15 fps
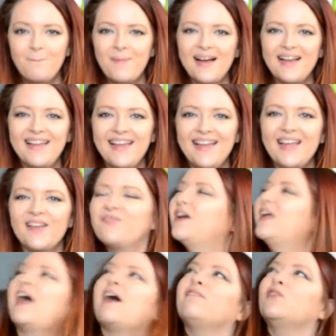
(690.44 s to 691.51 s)
But if
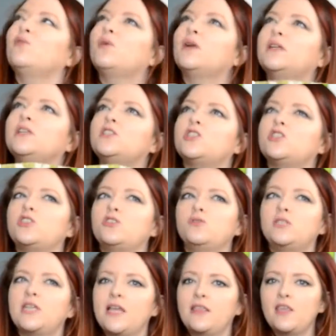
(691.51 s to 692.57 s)
I ever wanted
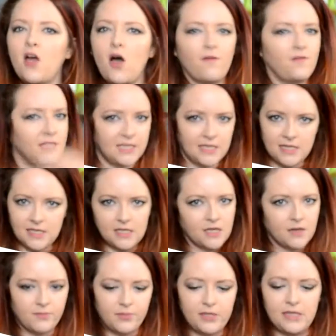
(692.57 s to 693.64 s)
to take the office in a
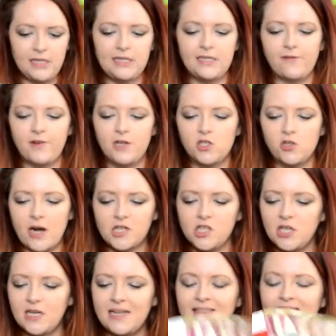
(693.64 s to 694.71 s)
completely different
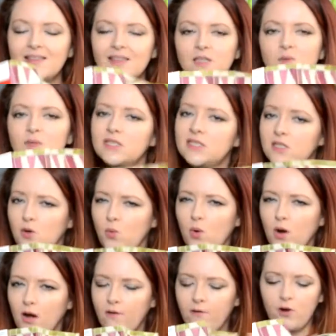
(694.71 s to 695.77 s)
direction, I think this would still
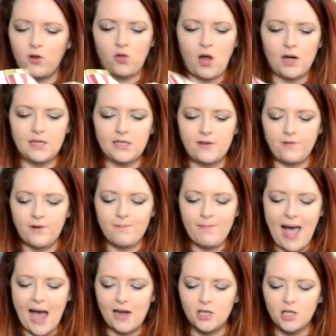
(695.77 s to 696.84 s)
work for a lot of different
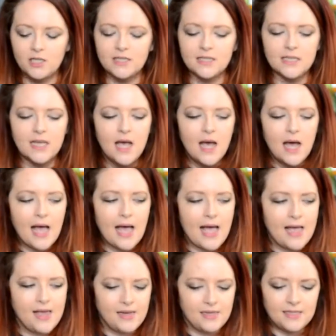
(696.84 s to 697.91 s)
patterns.
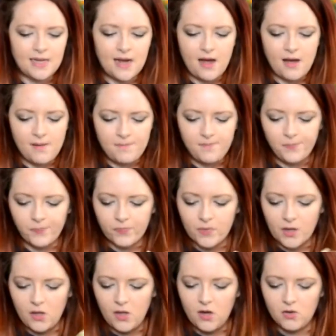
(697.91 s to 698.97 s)
And,
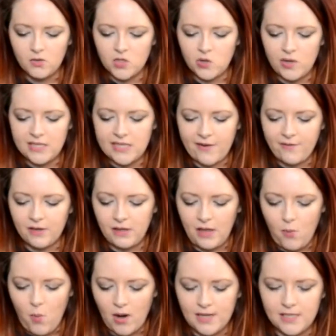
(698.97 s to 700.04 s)
you know, so I
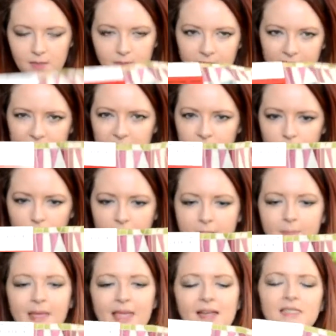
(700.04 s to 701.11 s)
definitely wanted to pick this one
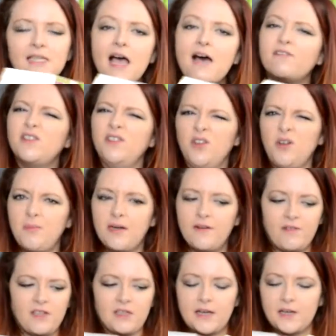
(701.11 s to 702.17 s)
up and to have a little bit
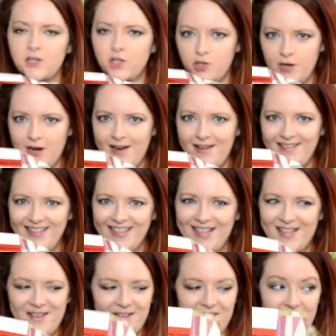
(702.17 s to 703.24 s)
of a luxury
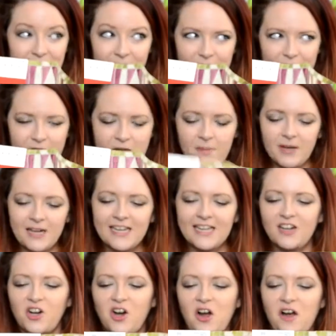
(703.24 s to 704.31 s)
type of fabric
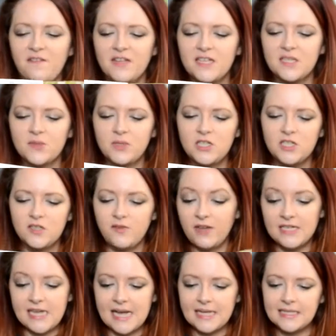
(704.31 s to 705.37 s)
in our office, which is
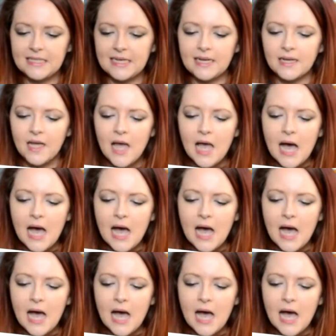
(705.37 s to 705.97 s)
fantastic.